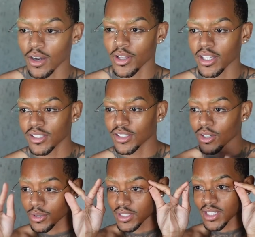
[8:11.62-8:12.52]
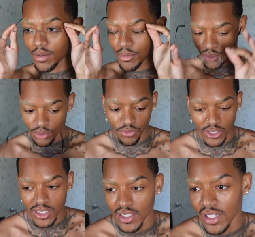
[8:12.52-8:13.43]
Okay, so it's time to do the
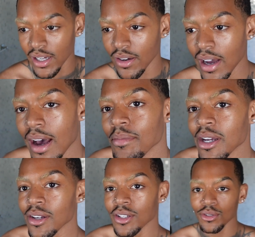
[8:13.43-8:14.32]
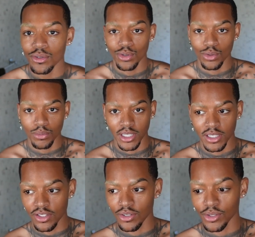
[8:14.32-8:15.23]
face now. I'm not gonna do too
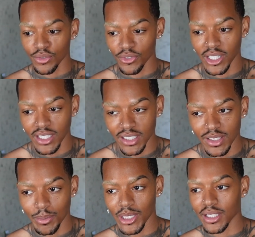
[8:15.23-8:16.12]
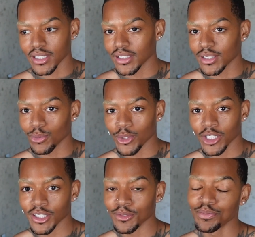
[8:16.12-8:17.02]
much on the face because
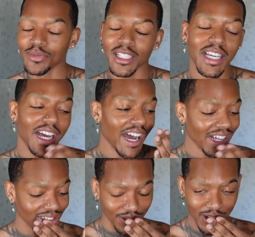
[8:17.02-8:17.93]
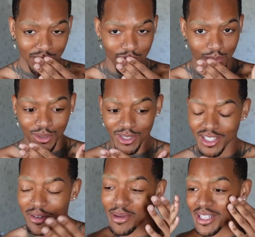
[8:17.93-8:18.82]
one, I love natural beauty
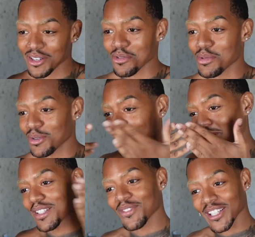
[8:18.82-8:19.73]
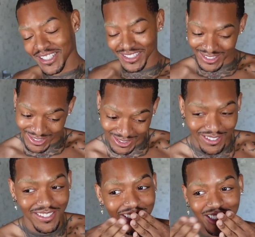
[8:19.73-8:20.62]
and my natural beauty looks amazing.
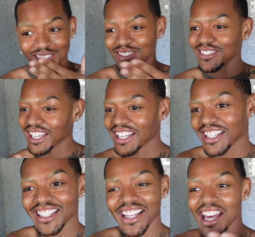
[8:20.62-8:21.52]
So, you know, like,